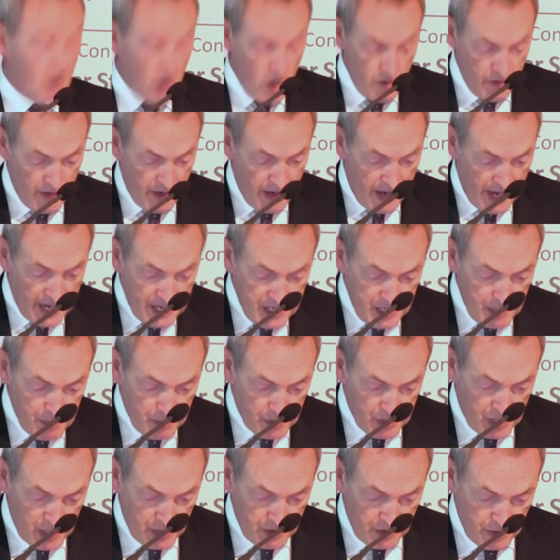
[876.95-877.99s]
Over
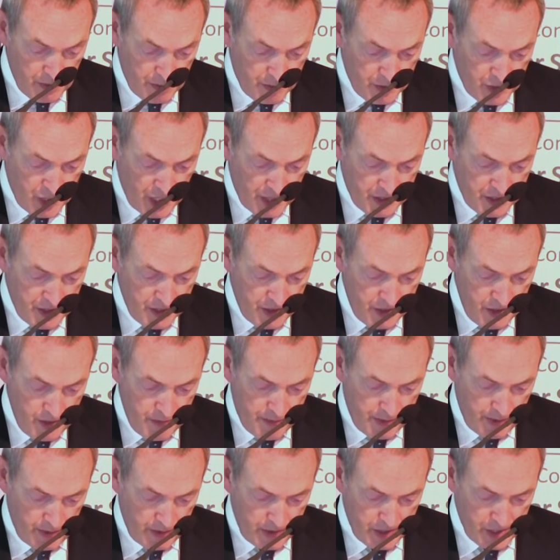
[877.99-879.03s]
80% of the projected
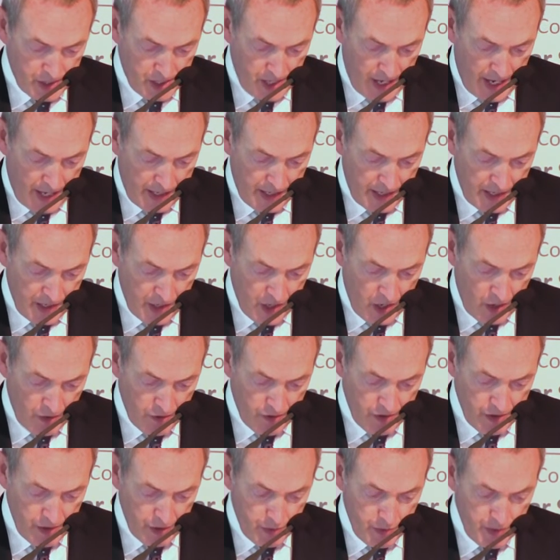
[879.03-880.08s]
new build is likely in
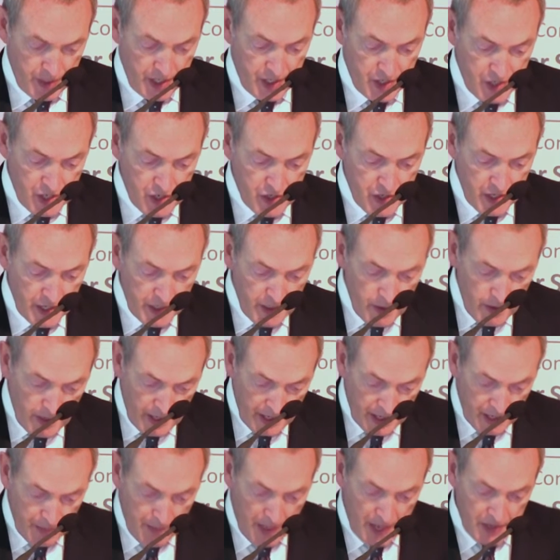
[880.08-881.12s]
countries with existing
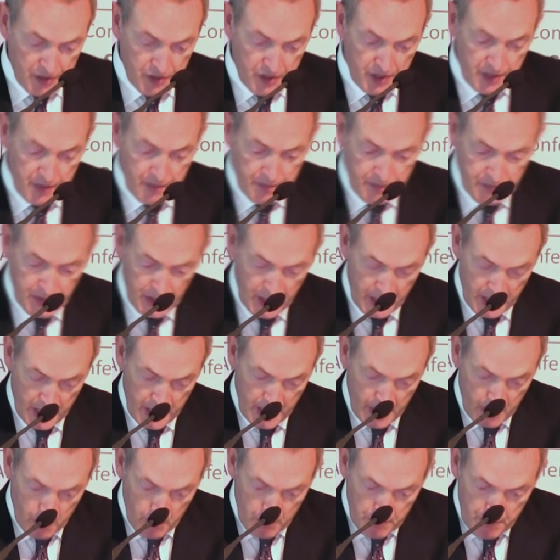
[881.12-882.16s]
nuclear capacity,
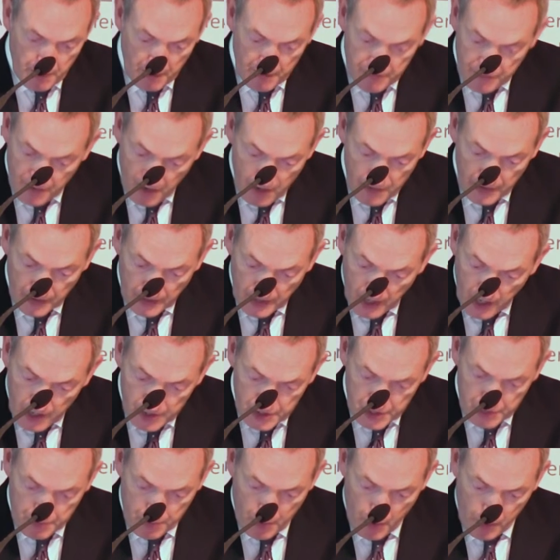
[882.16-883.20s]
with by far the
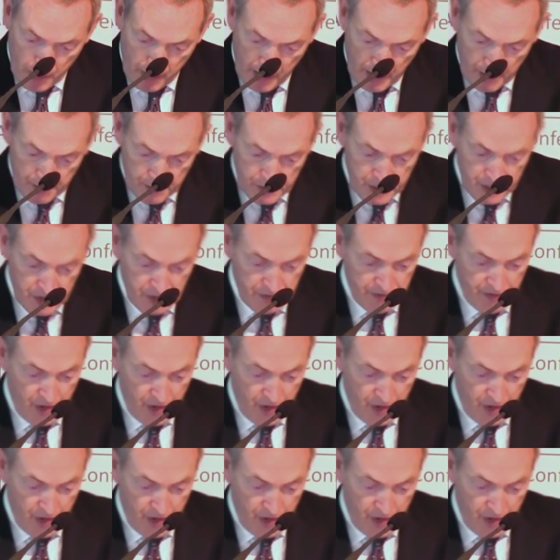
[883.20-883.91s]
largest programs in the